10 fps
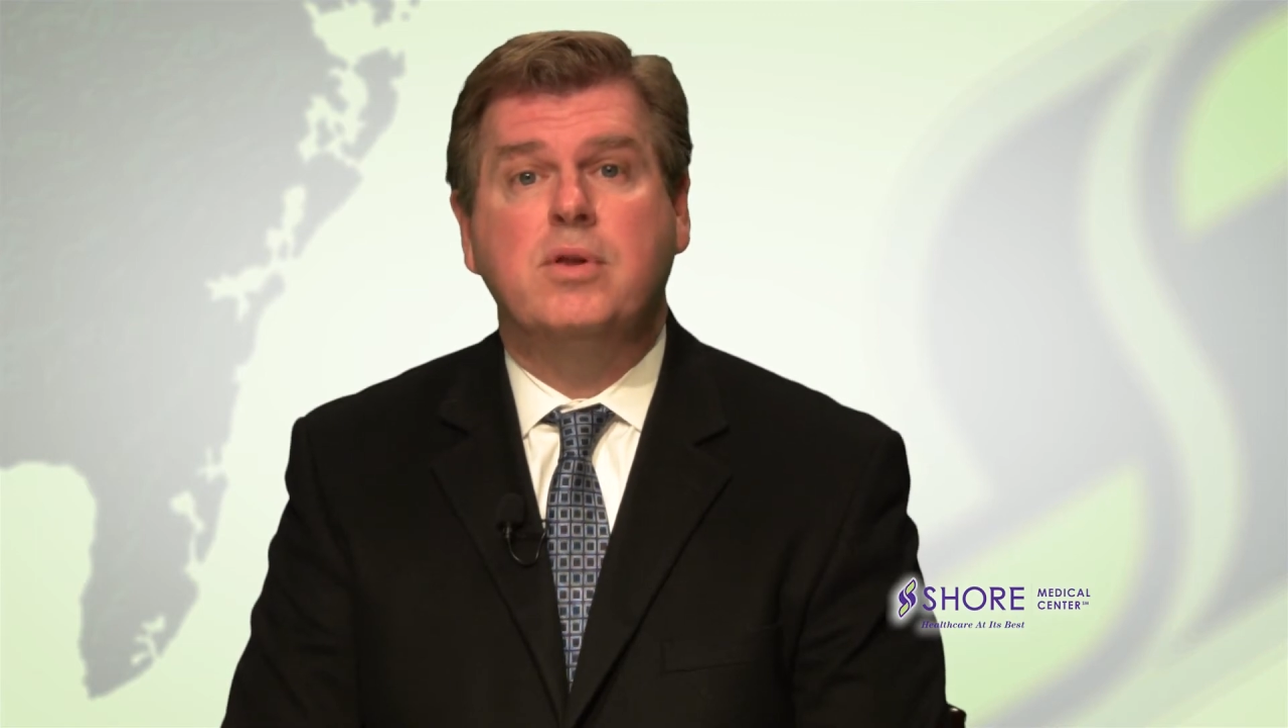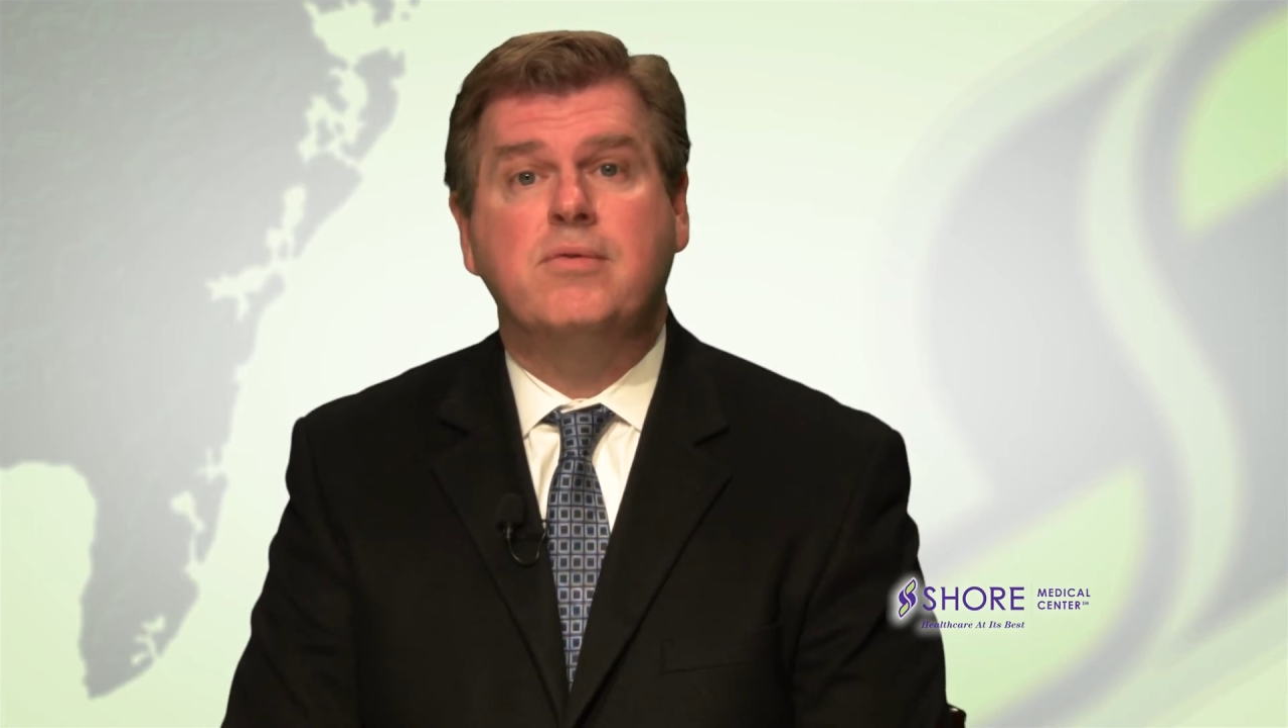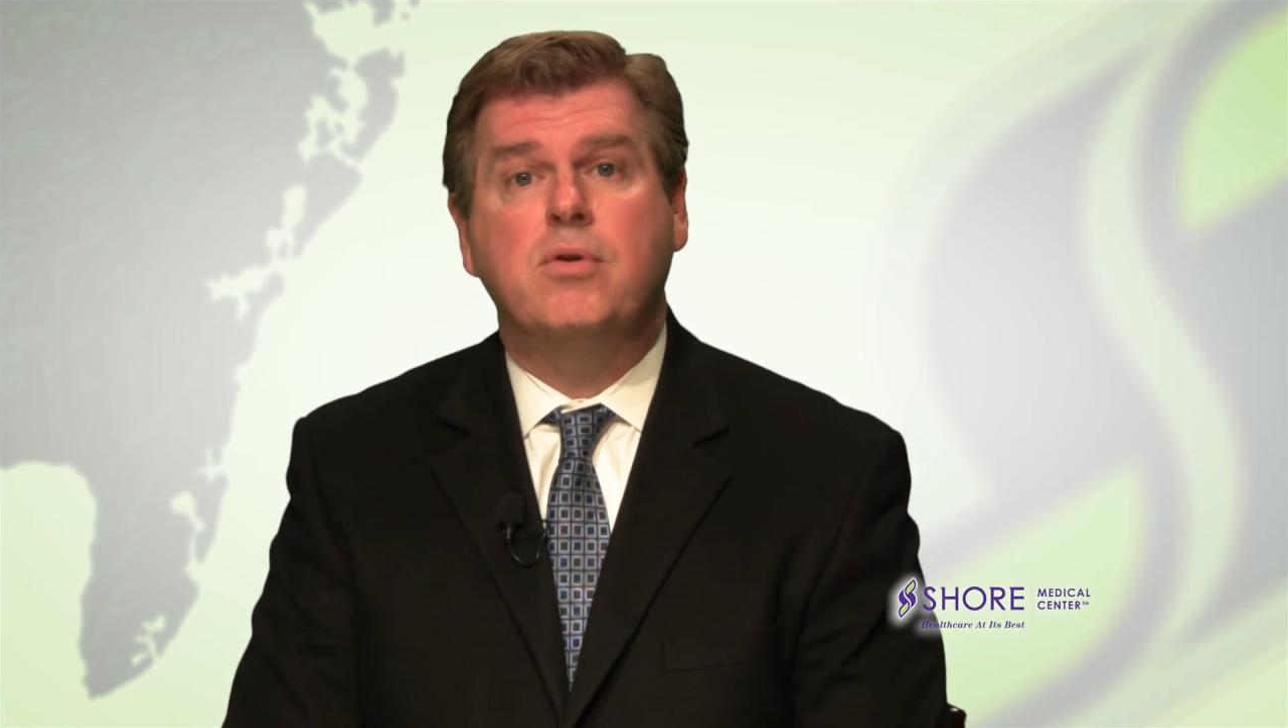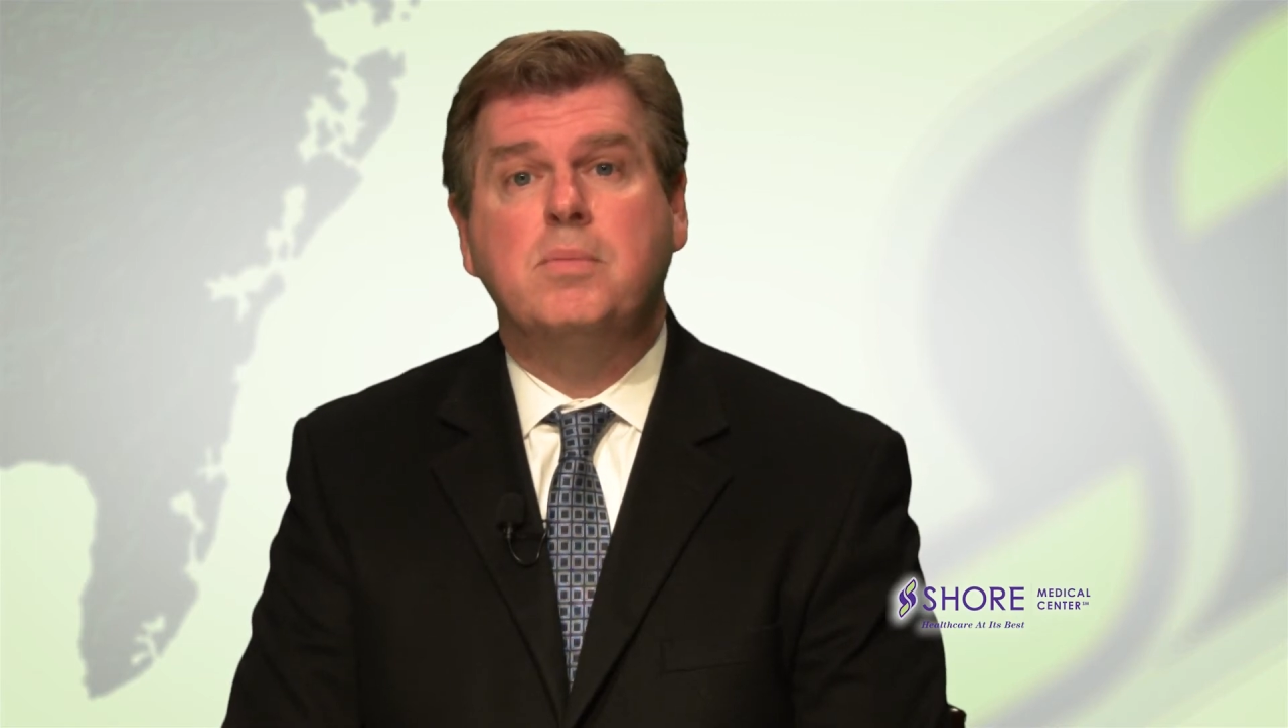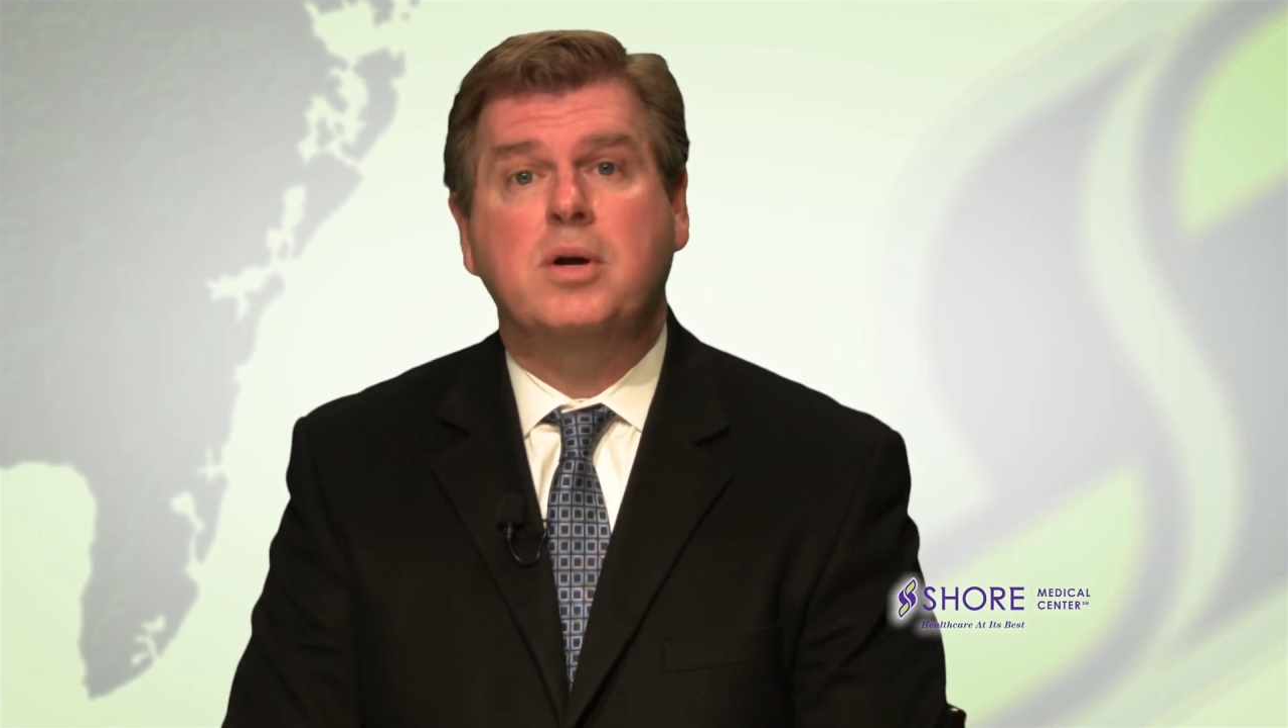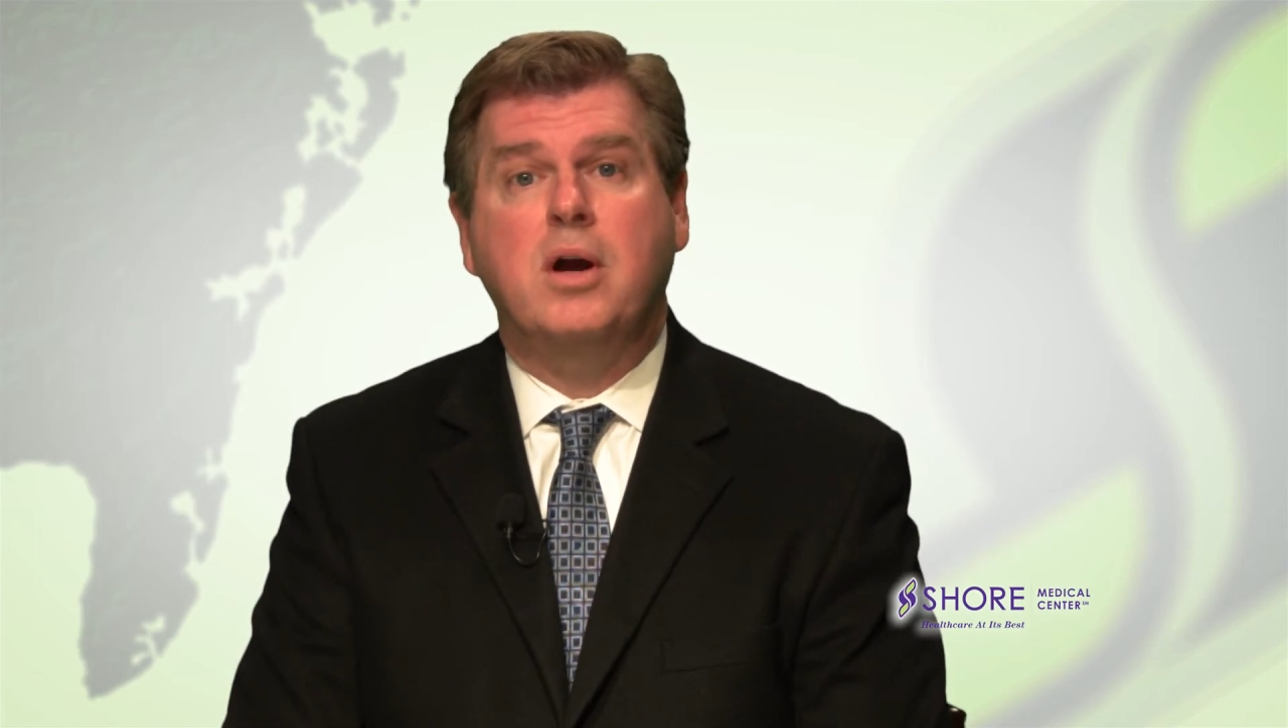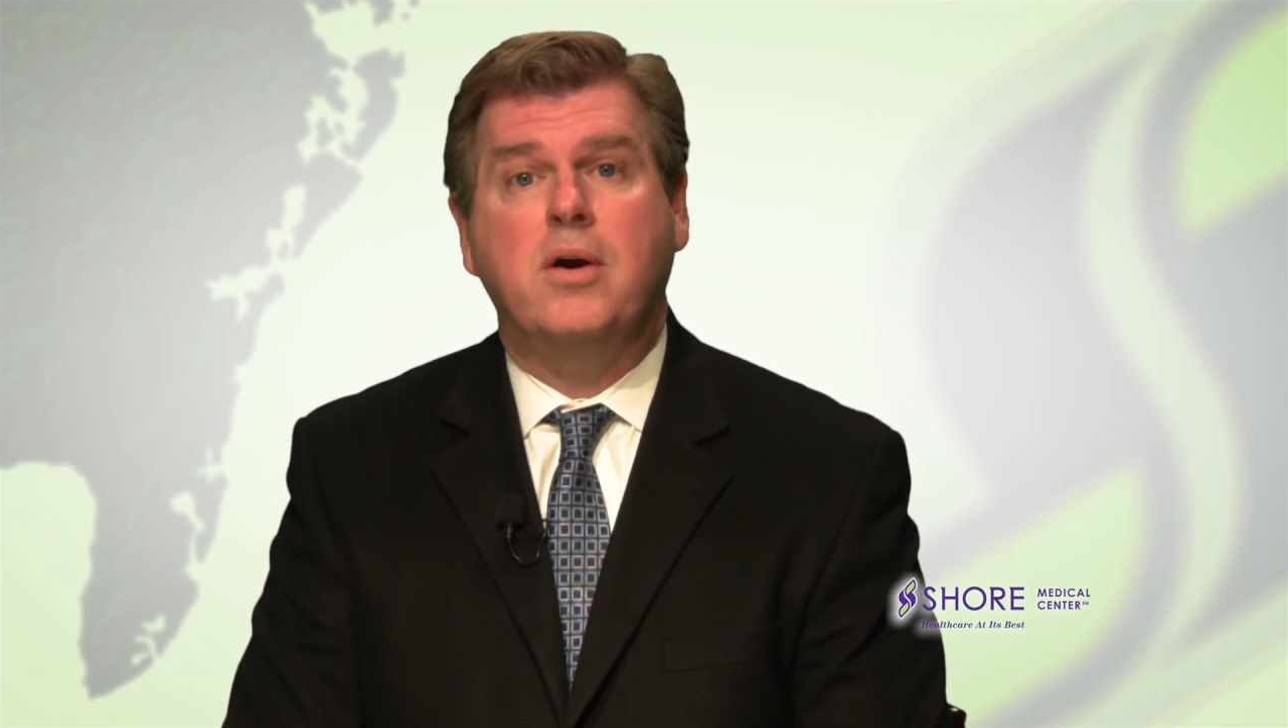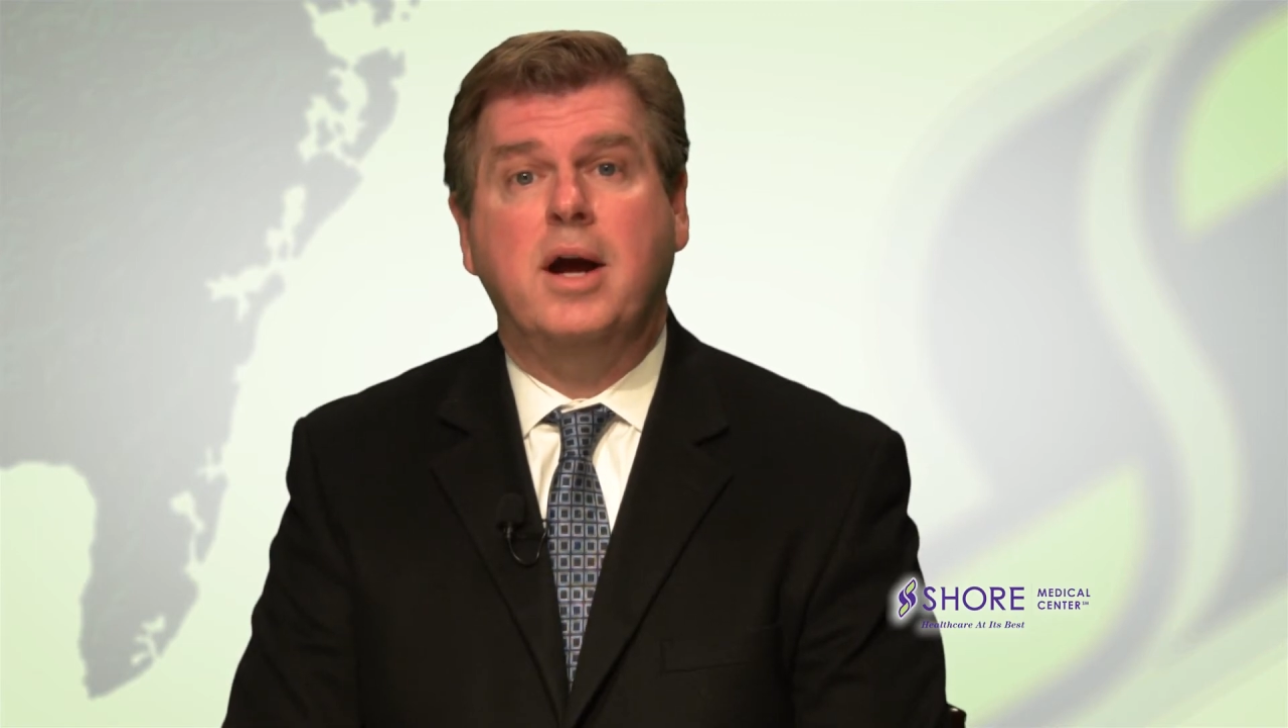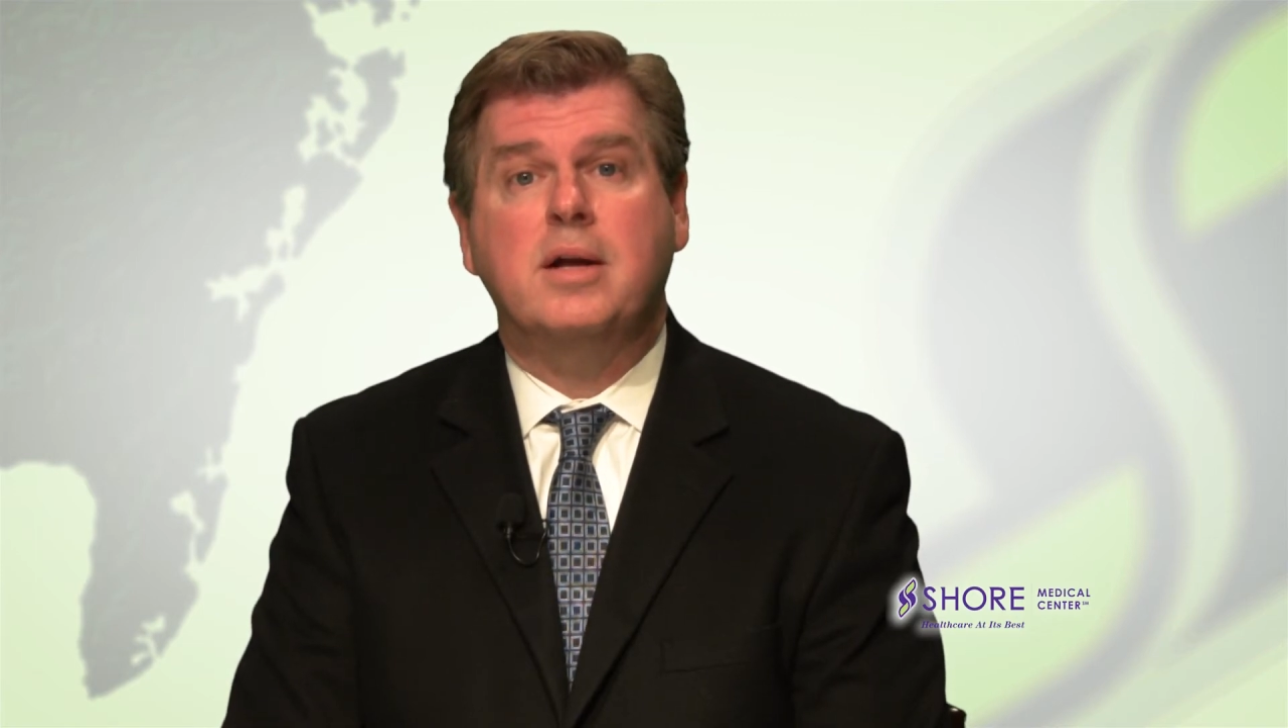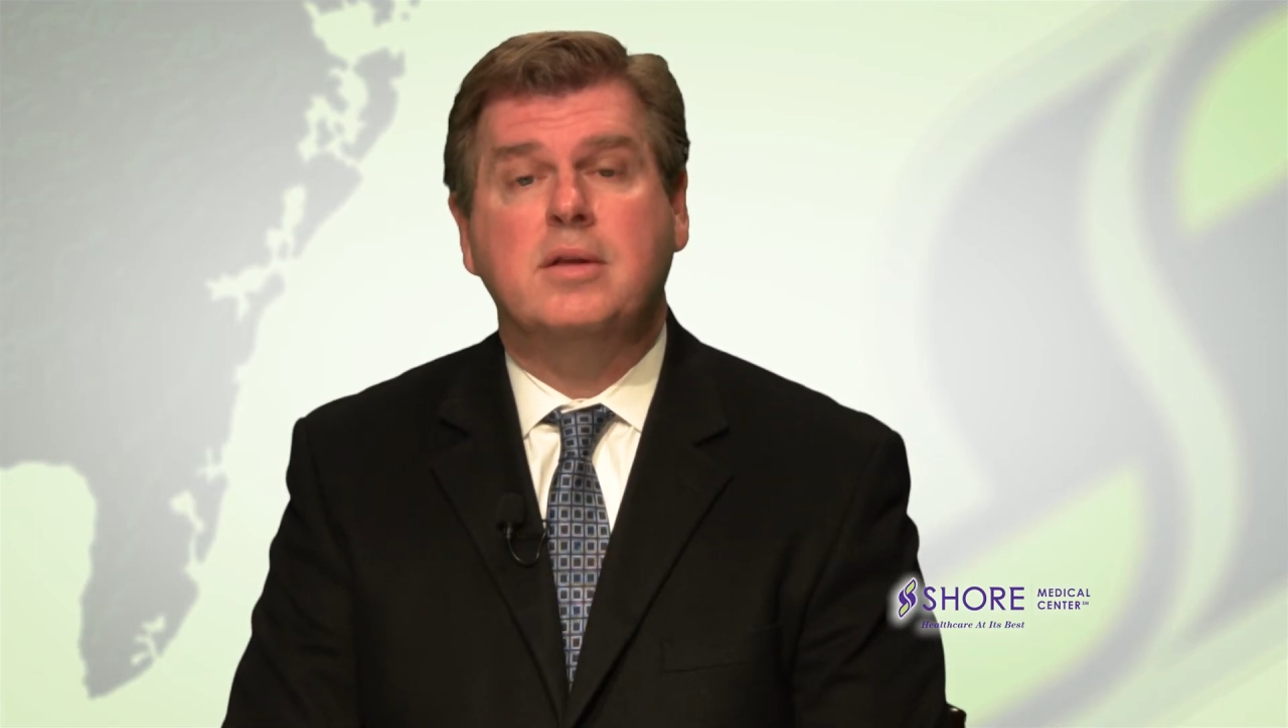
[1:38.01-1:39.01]
the Affordable
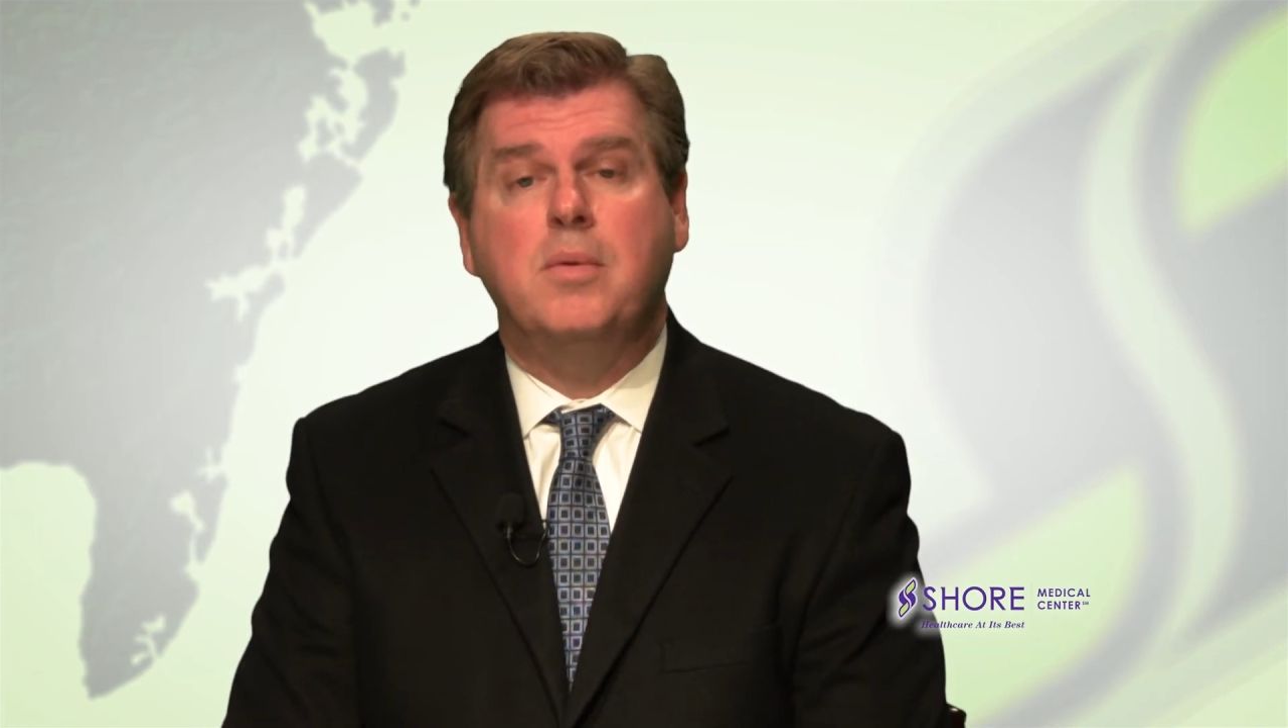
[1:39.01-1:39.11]
Care Act,